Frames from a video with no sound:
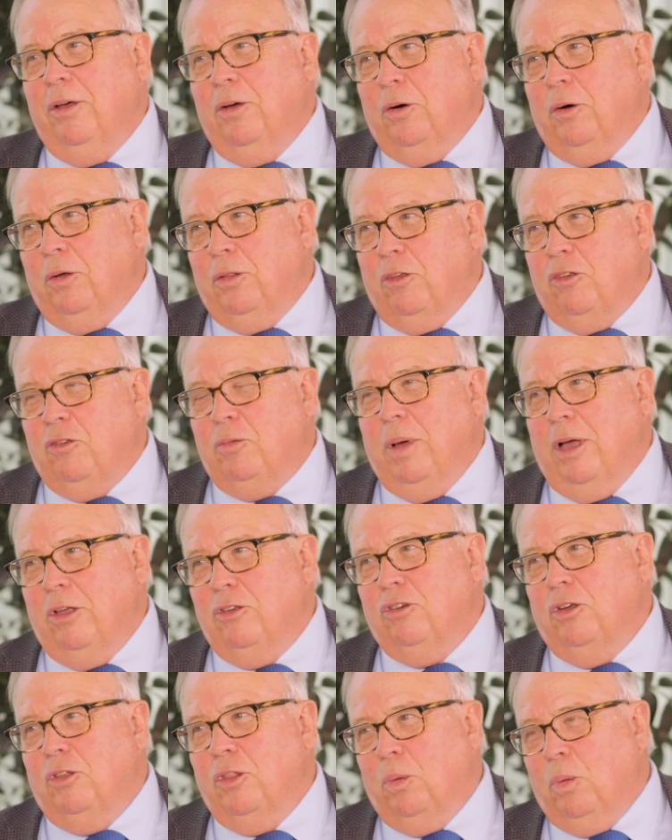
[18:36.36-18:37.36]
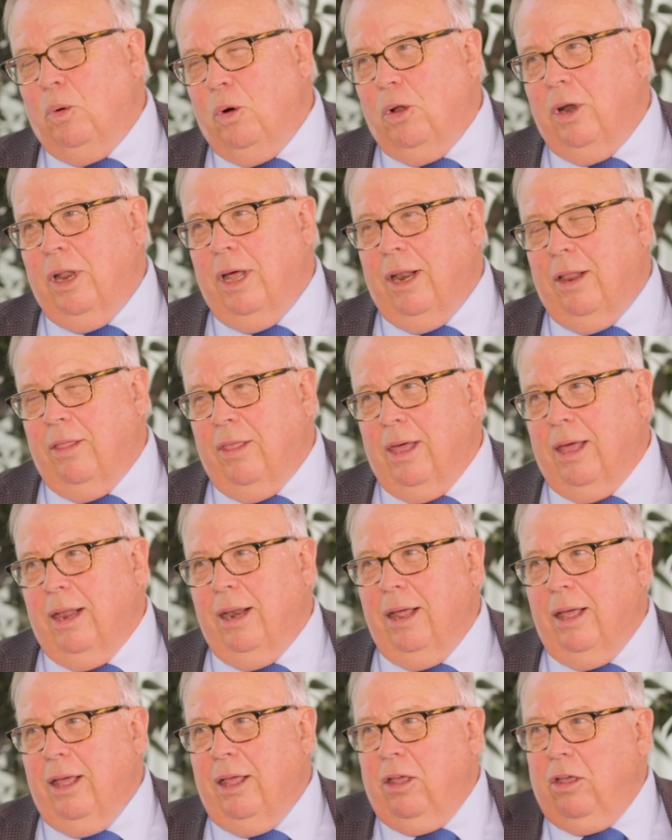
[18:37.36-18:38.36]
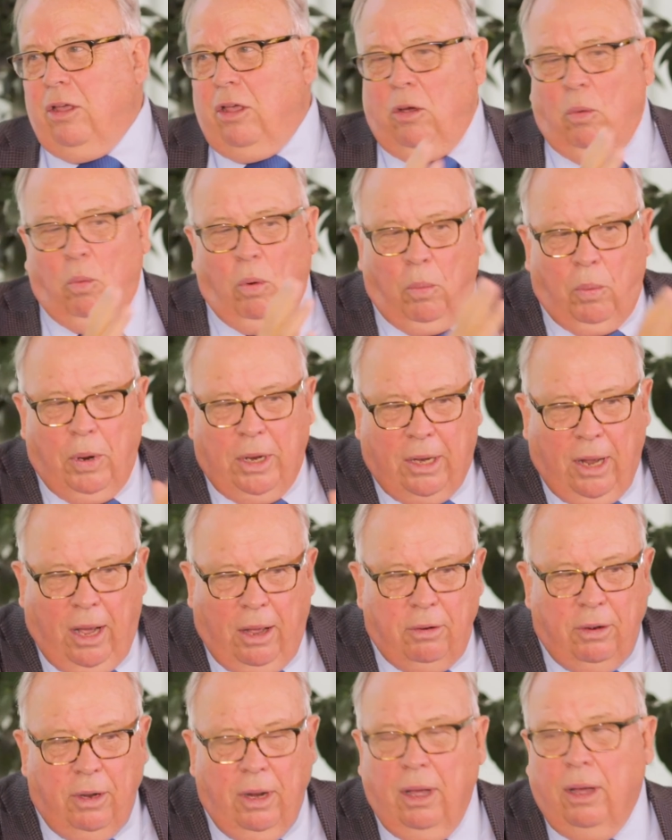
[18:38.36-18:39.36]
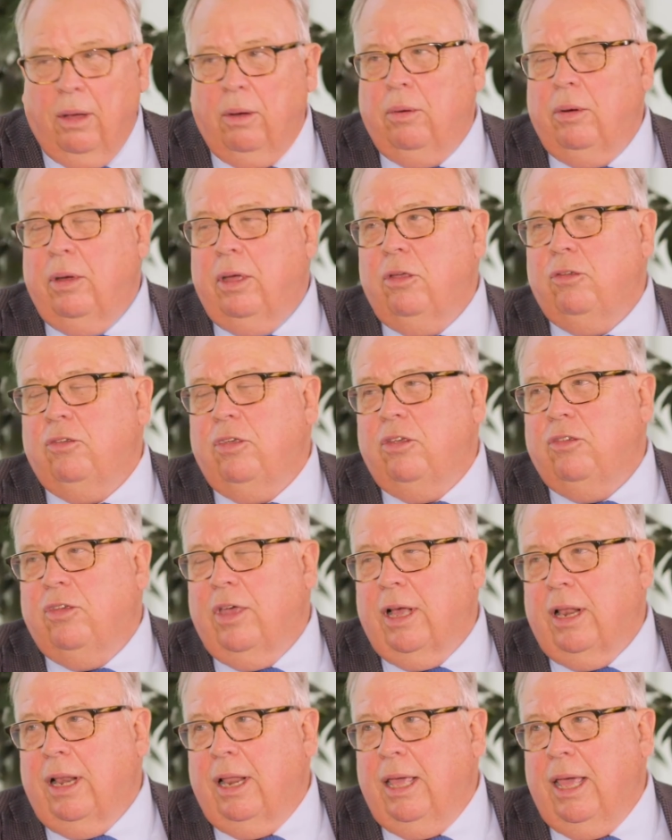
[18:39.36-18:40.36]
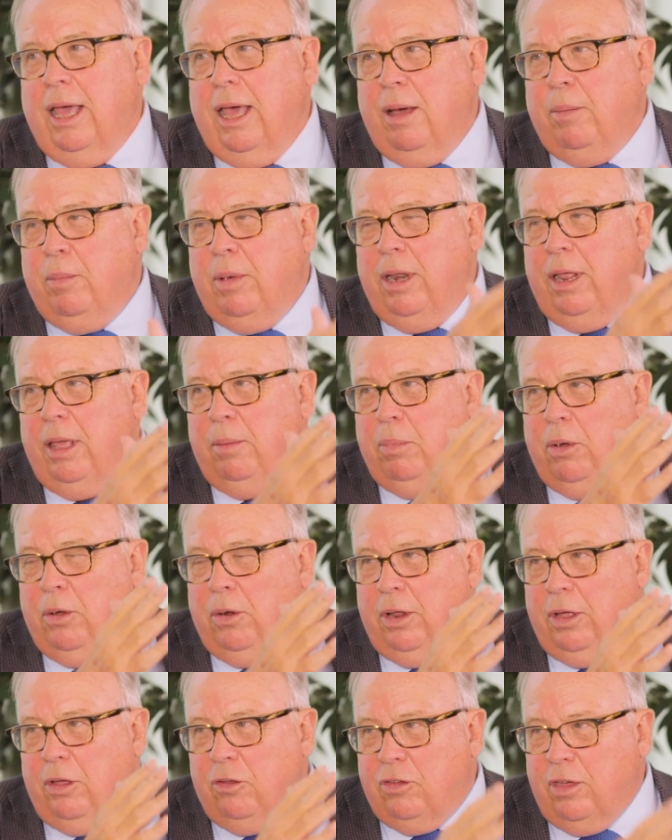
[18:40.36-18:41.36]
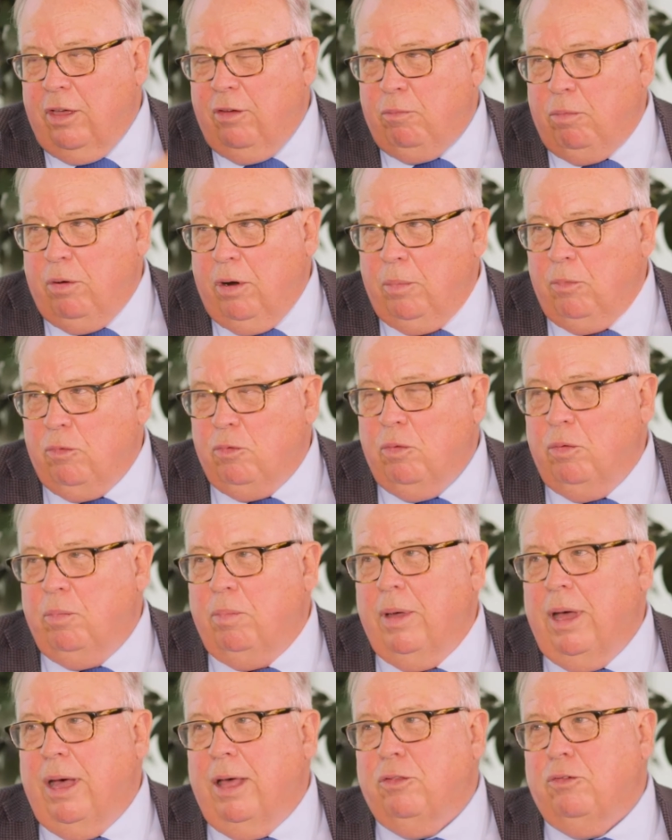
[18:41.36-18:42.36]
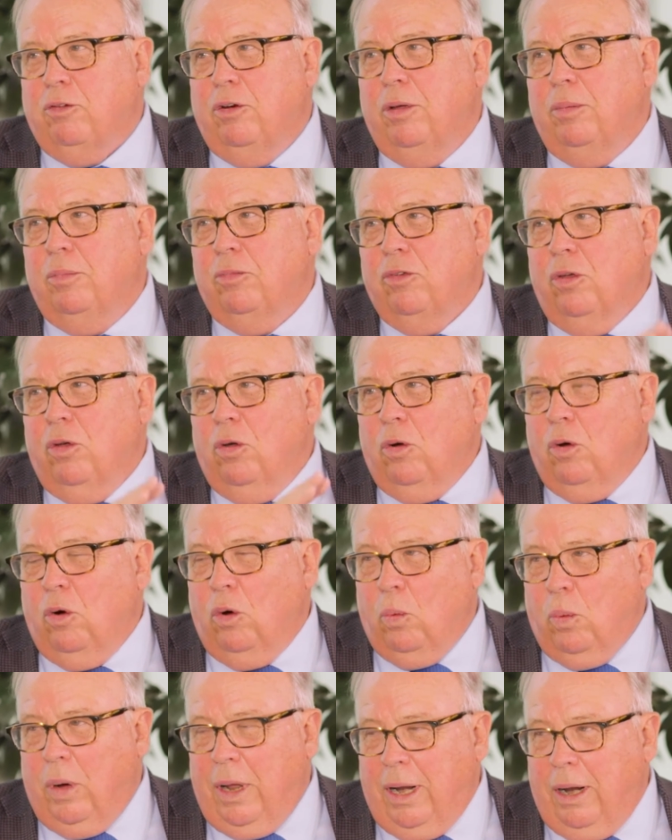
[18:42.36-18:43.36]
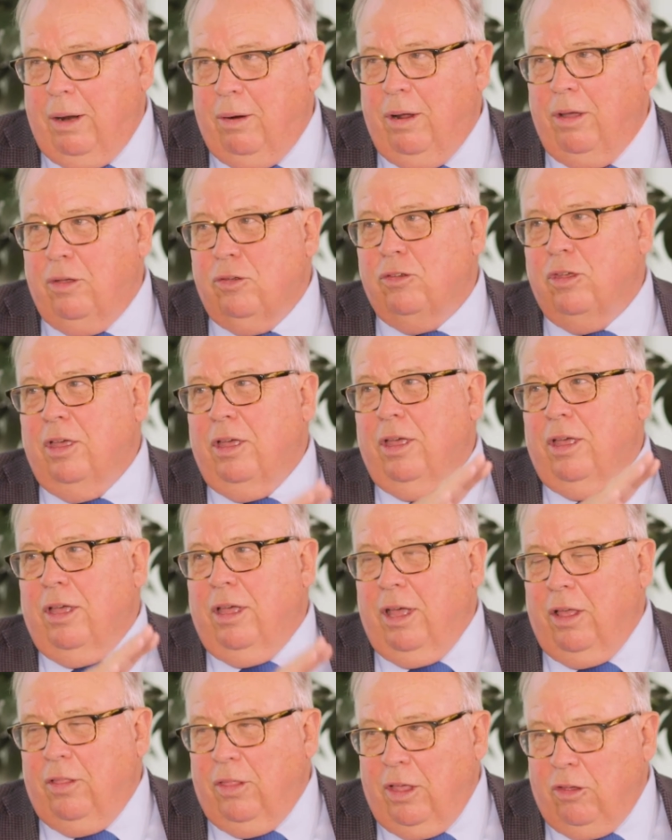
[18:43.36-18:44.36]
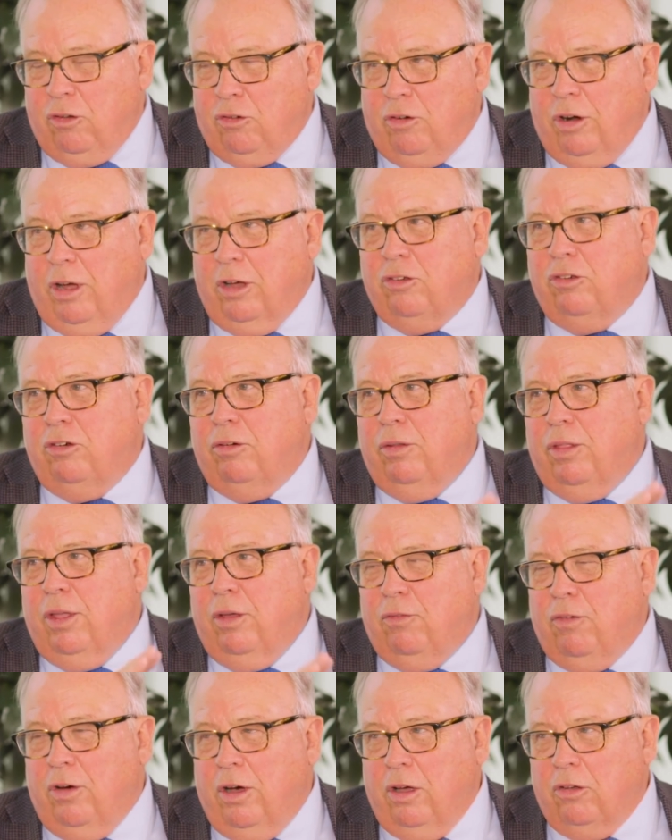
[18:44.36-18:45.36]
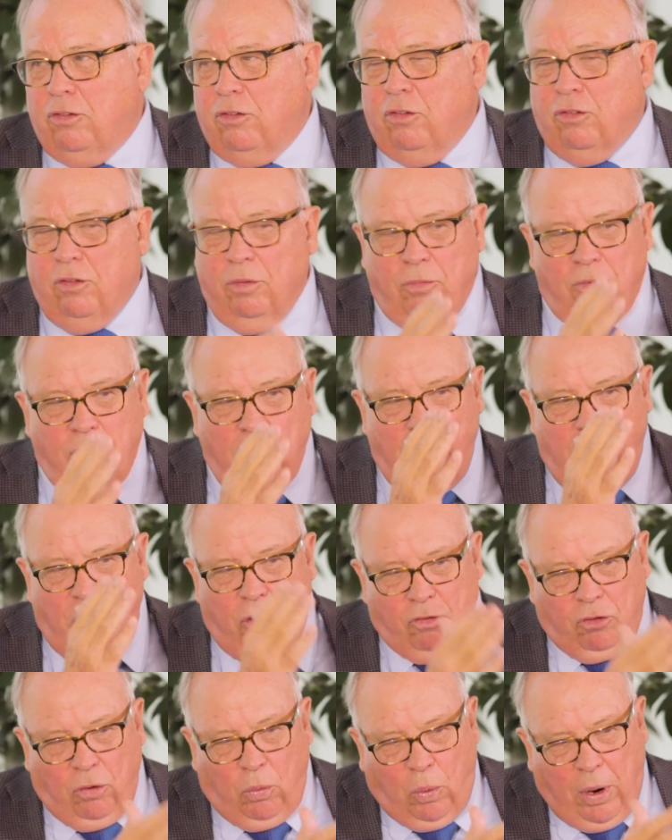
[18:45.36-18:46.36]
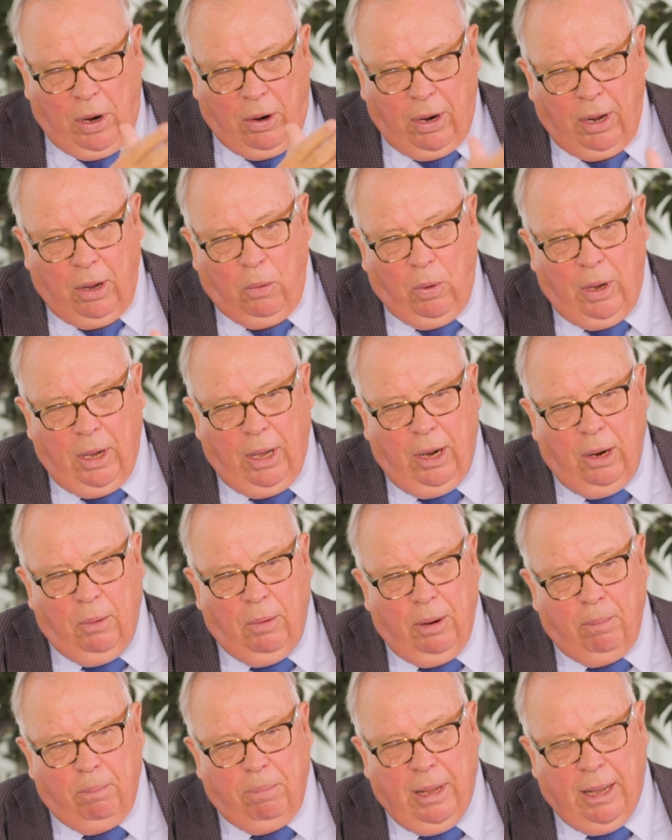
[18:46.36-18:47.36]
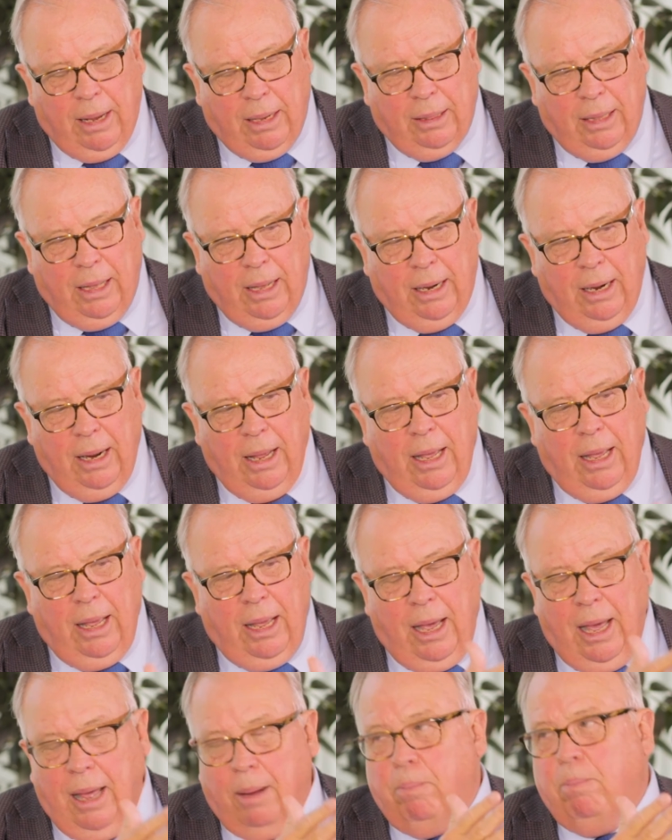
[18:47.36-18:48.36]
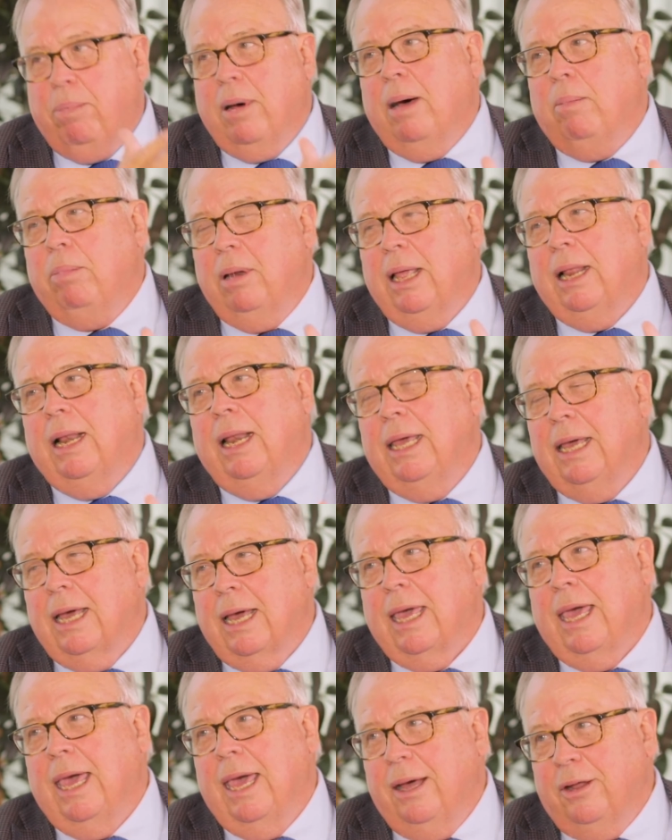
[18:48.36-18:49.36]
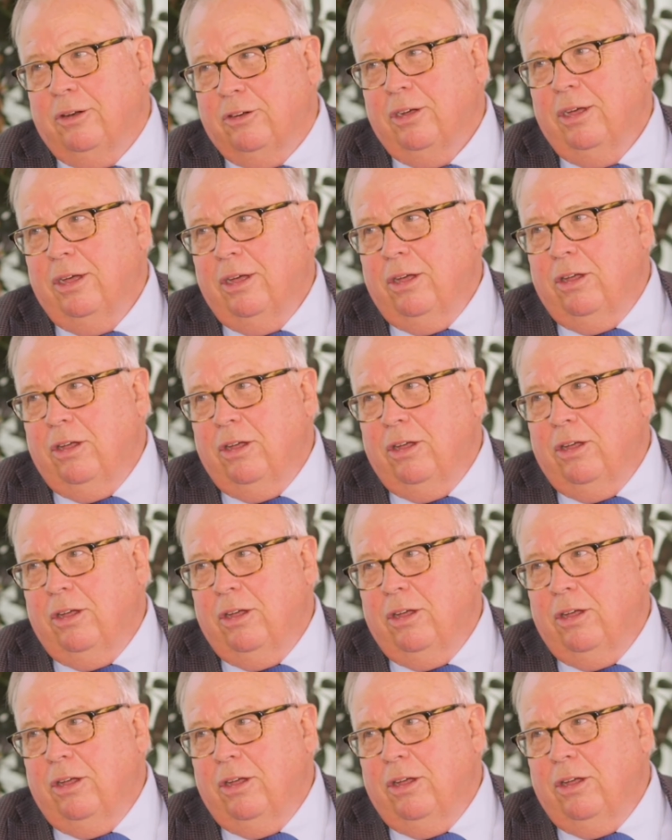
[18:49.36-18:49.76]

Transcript: or the smudge on the wall out of that. Yep. What we don't know is exactly how many buildings have problems with bathrooms or wet areas and their structure and their fire systems. So we're, we're going to unpack that and publicly account